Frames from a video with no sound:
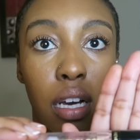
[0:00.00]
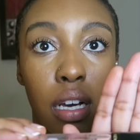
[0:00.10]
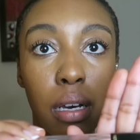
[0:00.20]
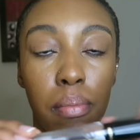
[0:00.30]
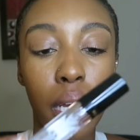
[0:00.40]

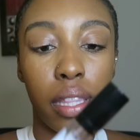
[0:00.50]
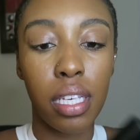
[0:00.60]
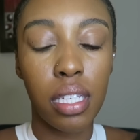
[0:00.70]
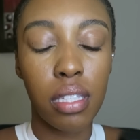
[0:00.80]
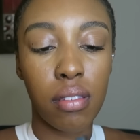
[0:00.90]
I
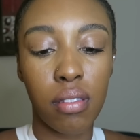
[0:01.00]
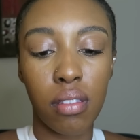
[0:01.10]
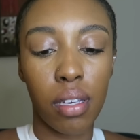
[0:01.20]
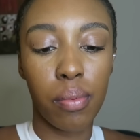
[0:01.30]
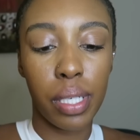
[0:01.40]
think it's
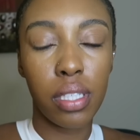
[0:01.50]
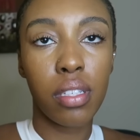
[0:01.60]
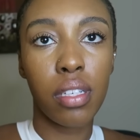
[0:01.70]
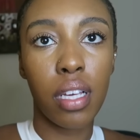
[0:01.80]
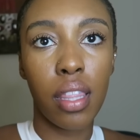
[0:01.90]
like, what,
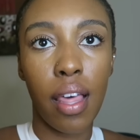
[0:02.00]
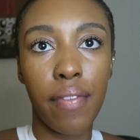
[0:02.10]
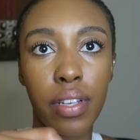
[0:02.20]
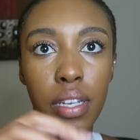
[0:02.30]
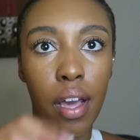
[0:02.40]

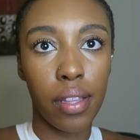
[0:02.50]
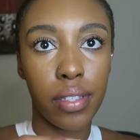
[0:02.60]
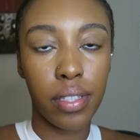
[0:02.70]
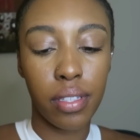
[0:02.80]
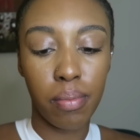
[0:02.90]

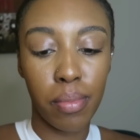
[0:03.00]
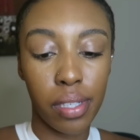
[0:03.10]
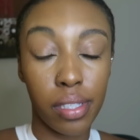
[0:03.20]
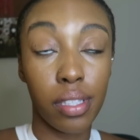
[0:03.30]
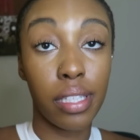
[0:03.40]
$11,
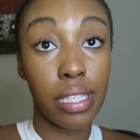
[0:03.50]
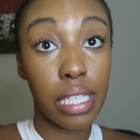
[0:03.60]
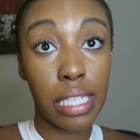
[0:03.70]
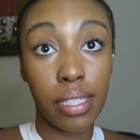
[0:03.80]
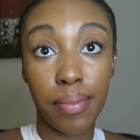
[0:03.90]
but
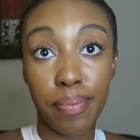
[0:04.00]
listen,